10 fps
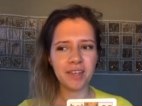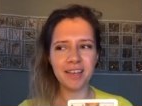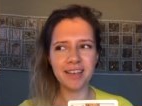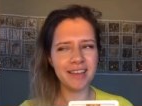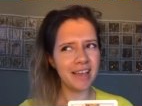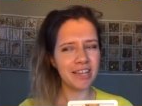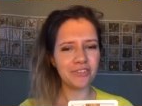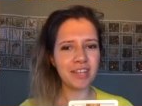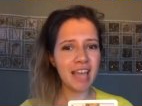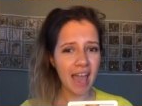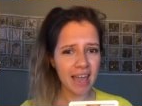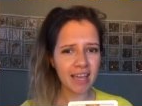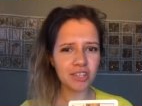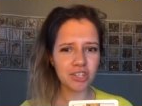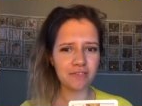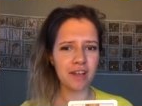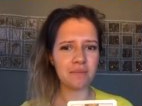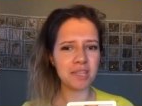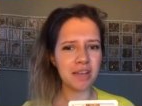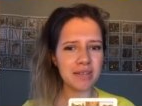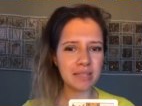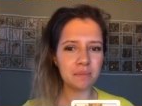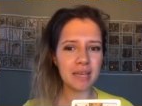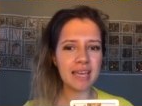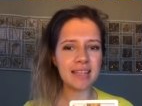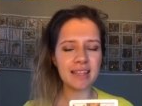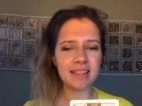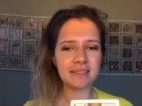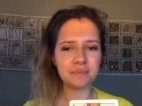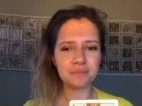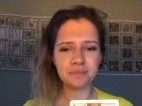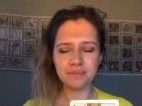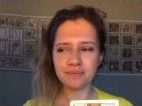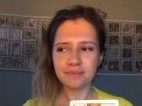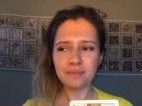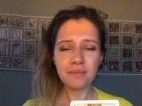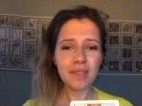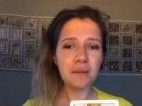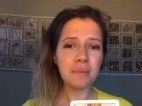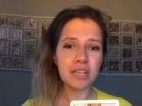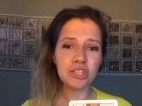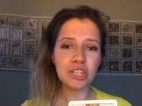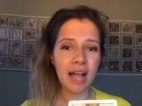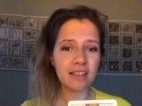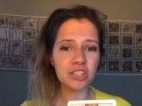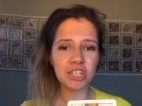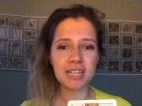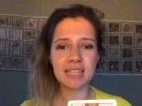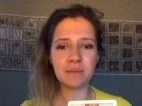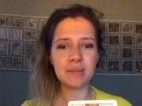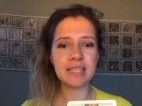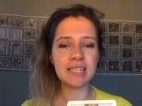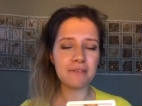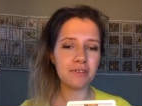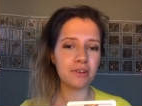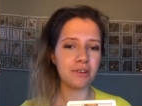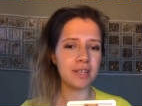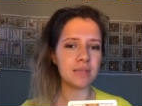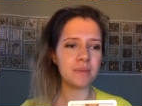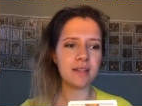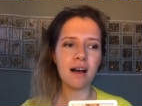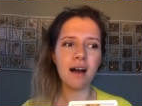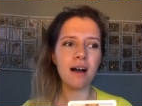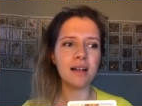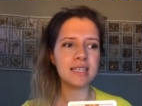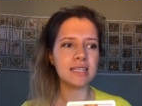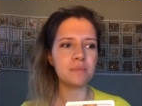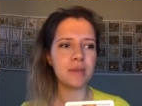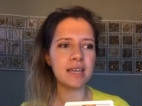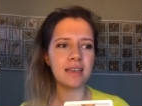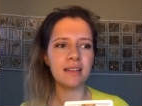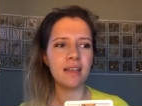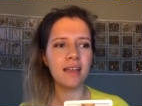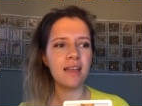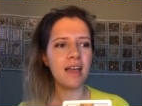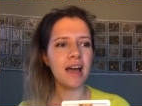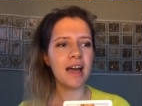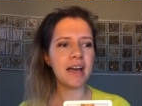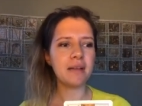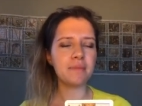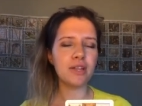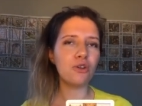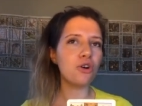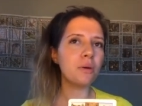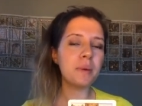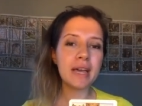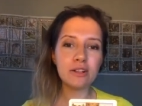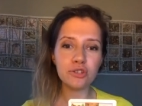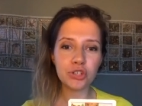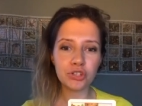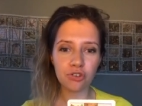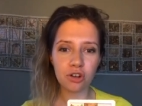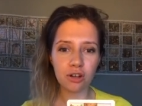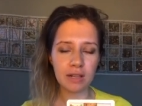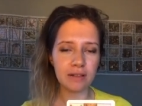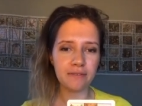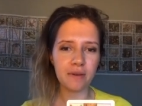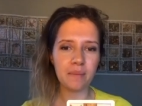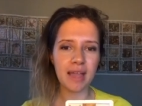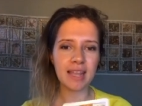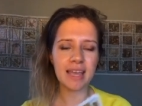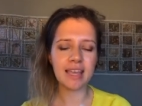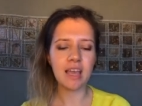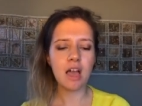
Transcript: it's really aged them. You know, it's been been challenging, it's been difficult, it's been hard, it's been um, an uphill struggle for many.